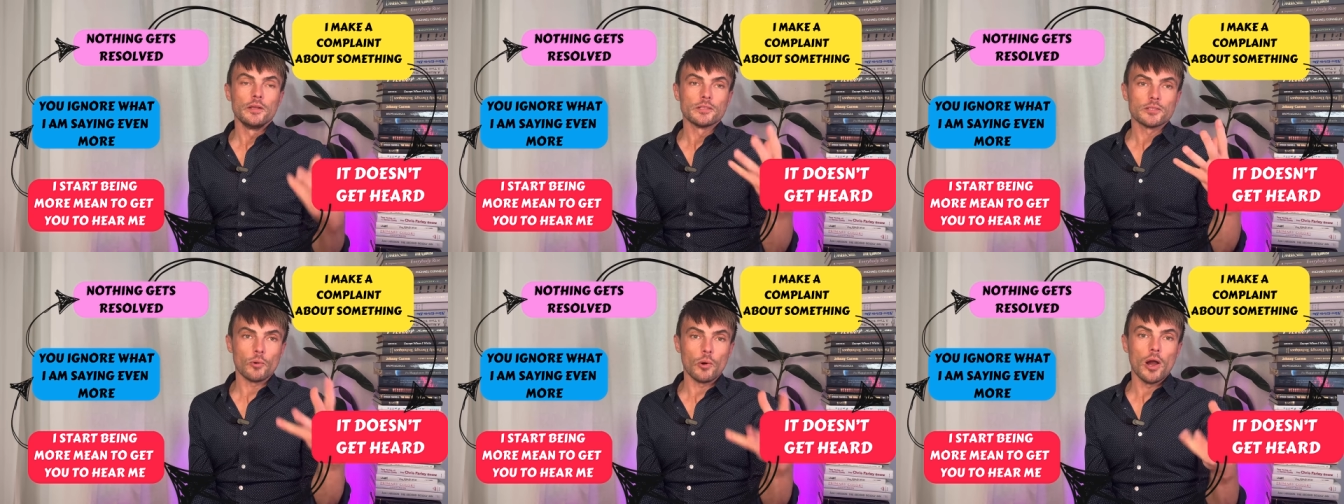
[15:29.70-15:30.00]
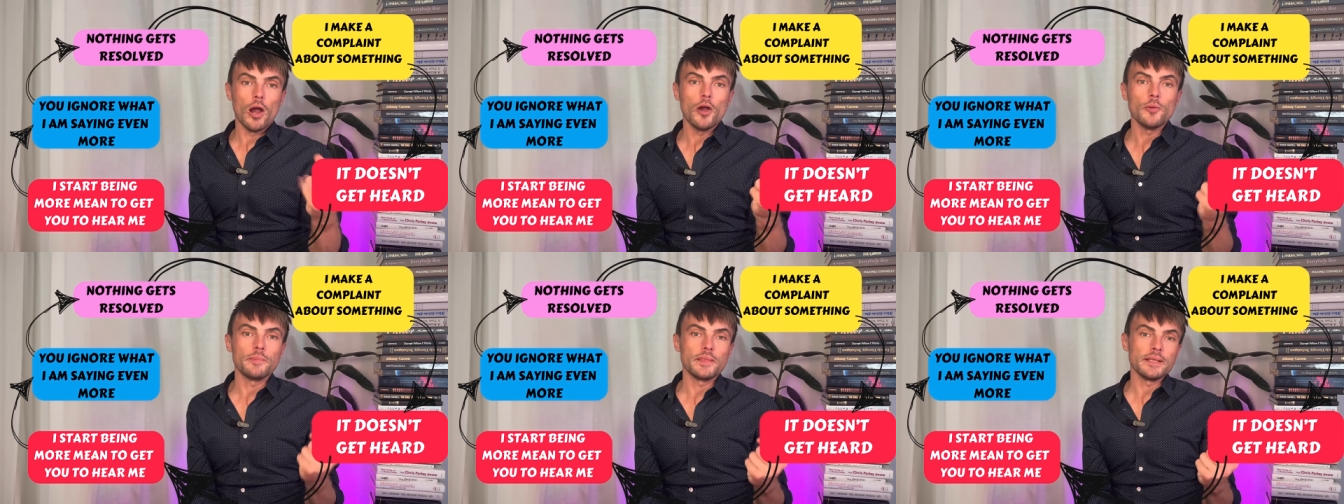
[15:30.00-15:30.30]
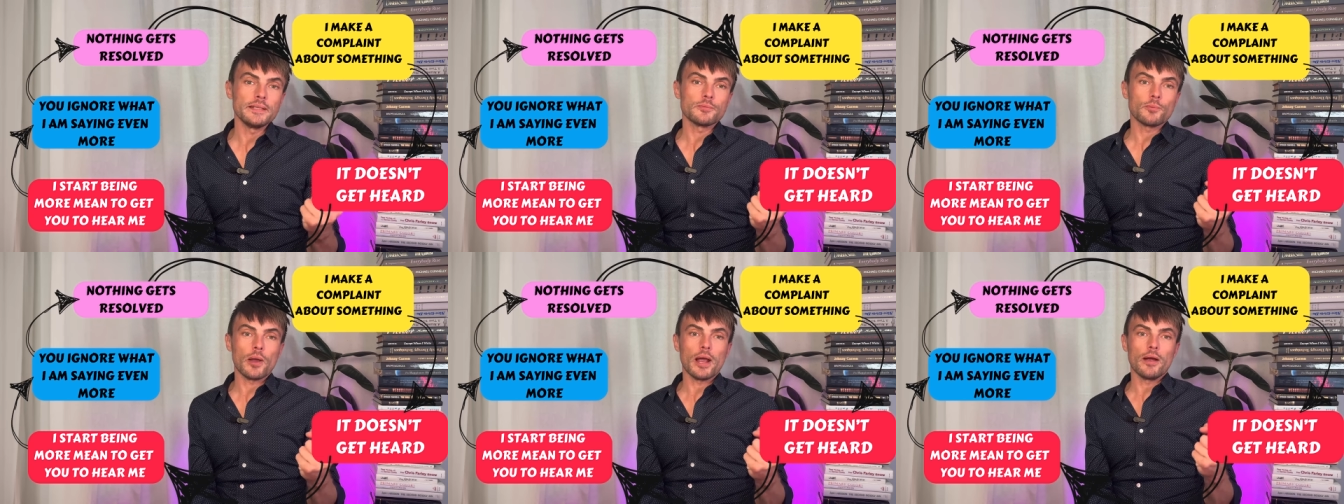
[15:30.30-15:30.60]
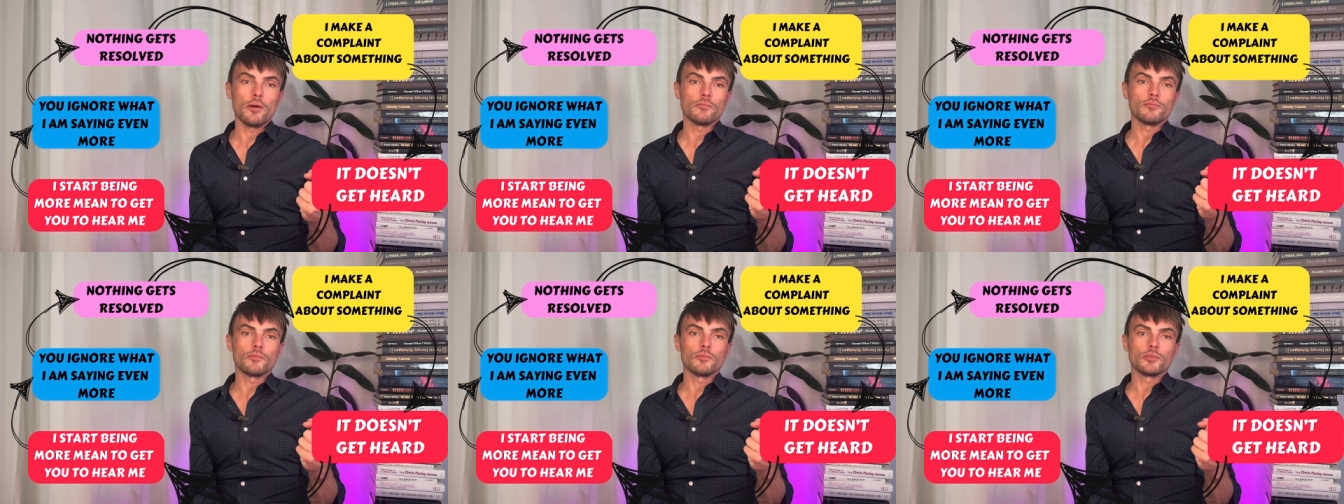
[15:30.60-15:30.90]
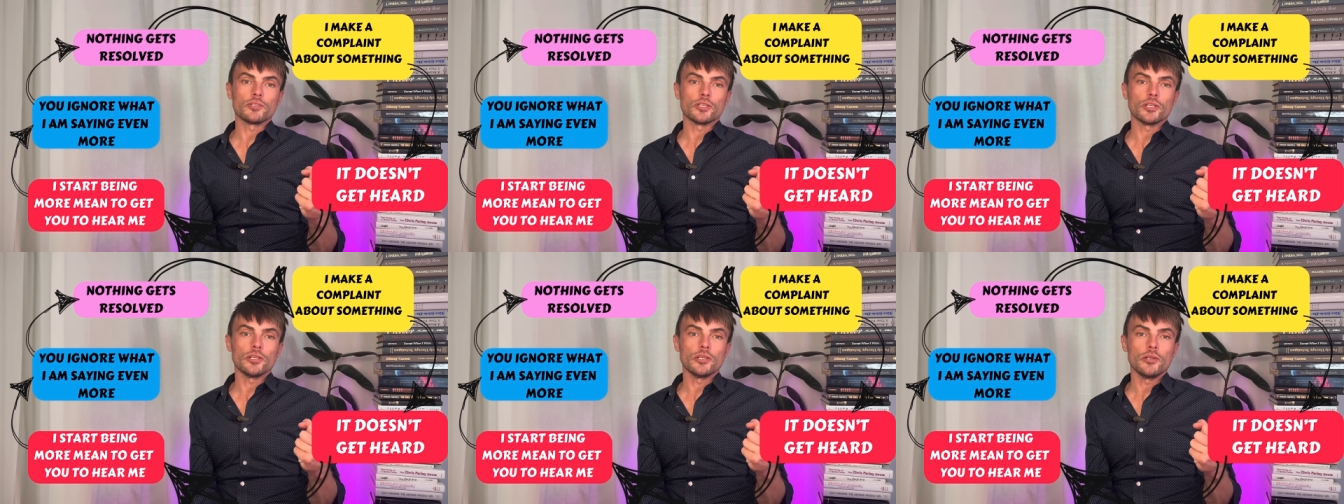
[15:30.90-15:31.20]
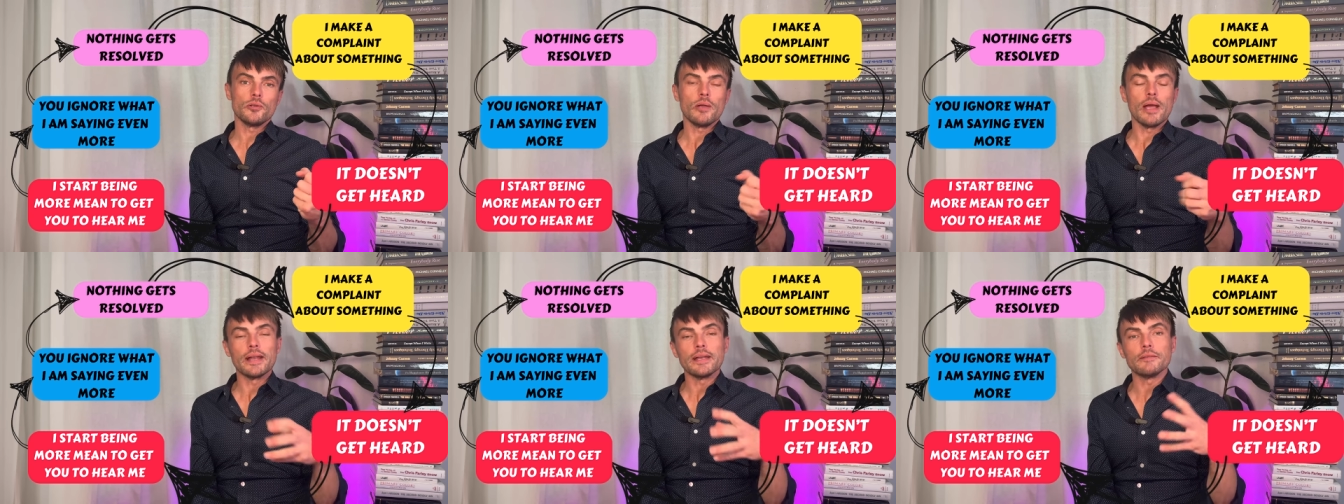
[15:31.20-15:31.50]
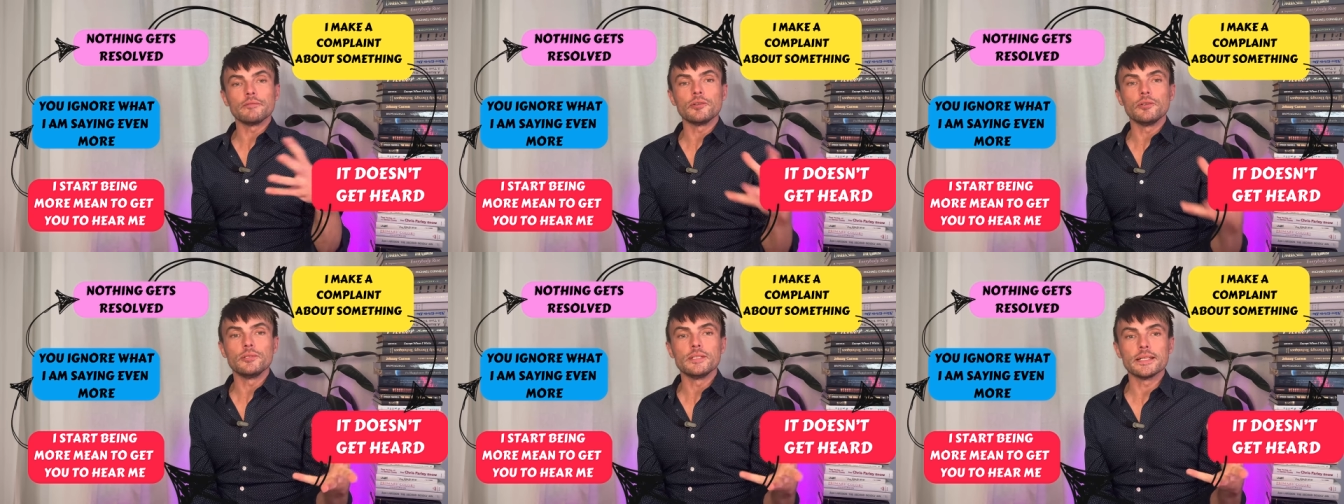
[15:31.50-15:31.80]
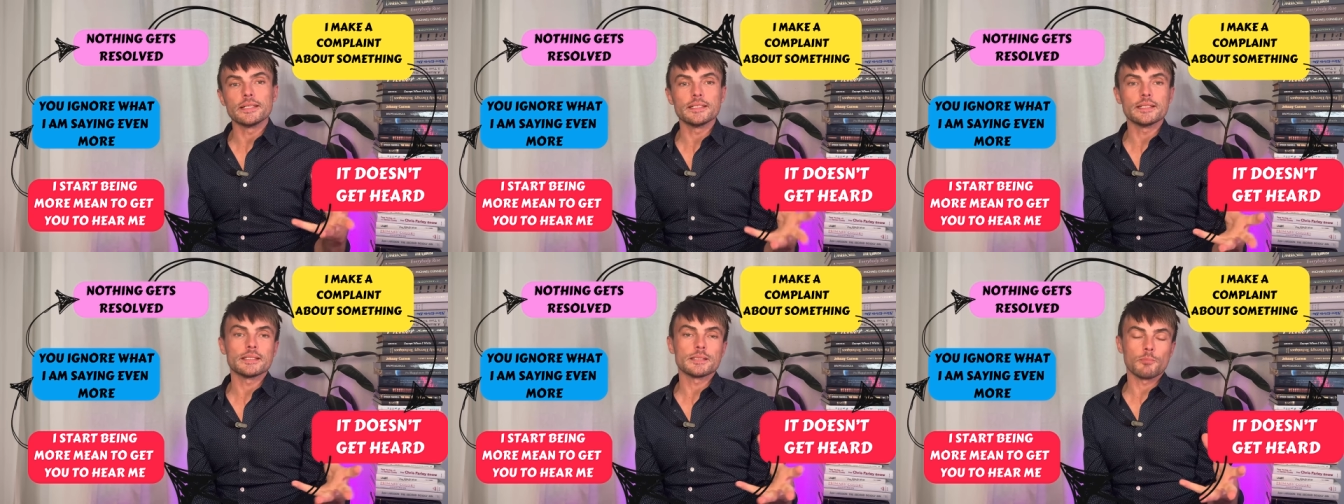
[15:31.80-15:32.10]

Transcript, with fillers: So I hope these were helpful to you. And if you didn't